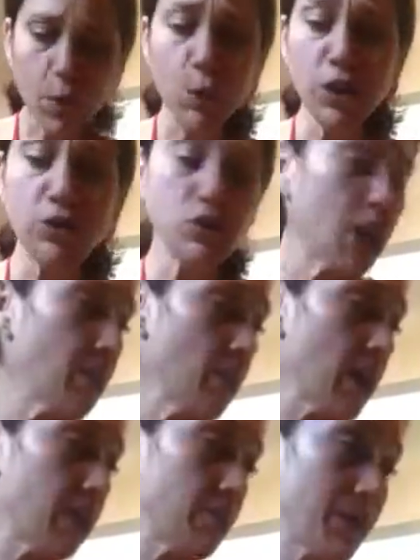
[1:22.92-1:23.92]
When you chop
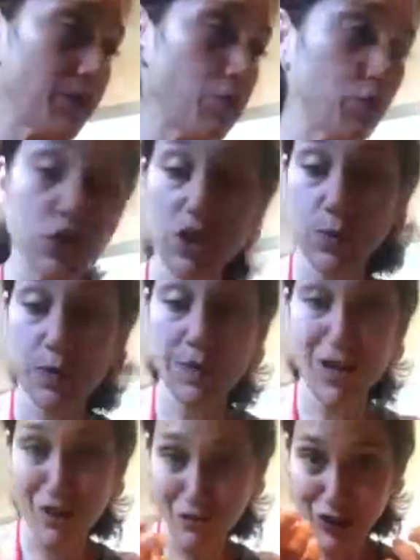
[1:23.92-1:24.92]
your jalapeno, you just want to be
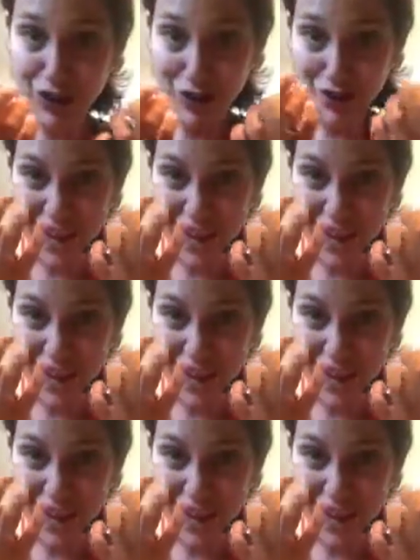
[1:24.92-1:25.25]
careful that